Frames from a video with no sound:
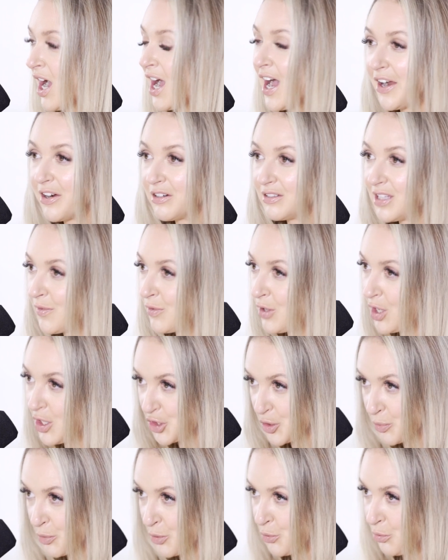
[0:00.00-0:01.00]
higher level
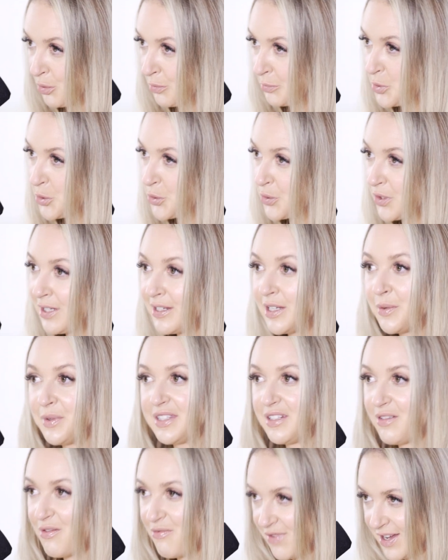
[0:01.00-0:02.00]
entrepreneur retreat. It
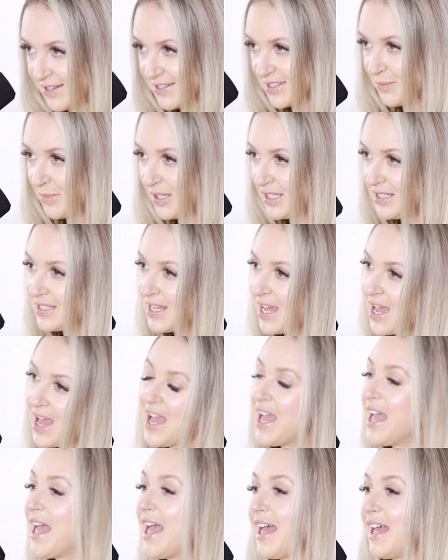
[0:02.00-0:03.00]
was an investment,
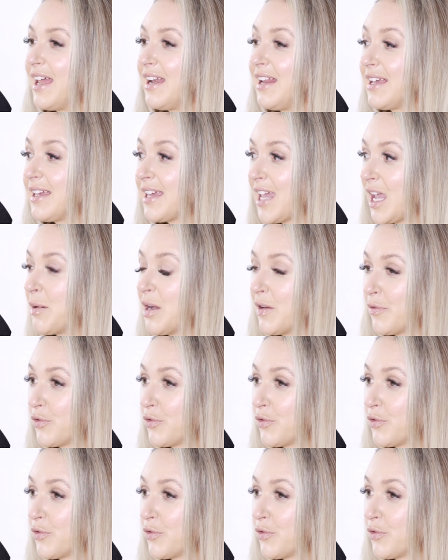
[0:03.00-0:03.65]
and it came